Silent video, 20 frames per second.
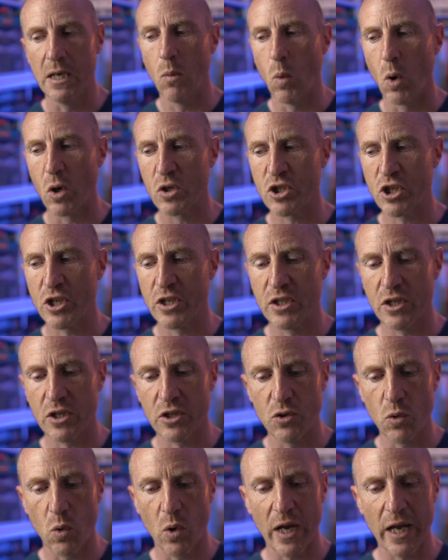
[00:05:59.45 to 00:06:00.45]
watching
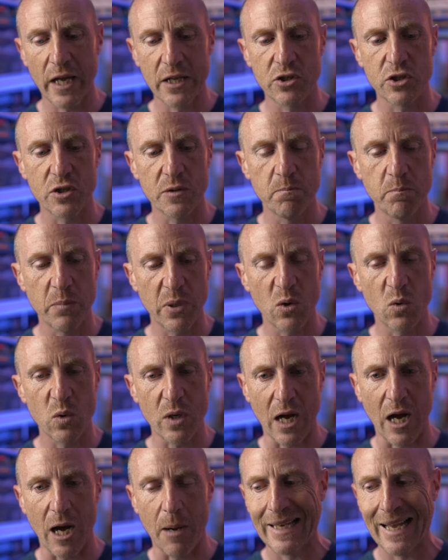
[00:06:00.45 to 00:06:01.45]
your engine build
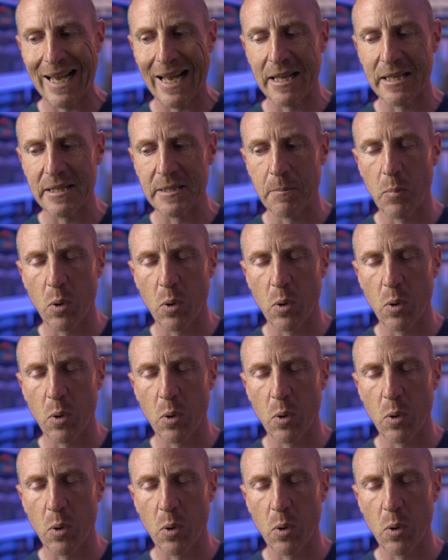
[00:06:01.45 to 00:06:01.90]
up and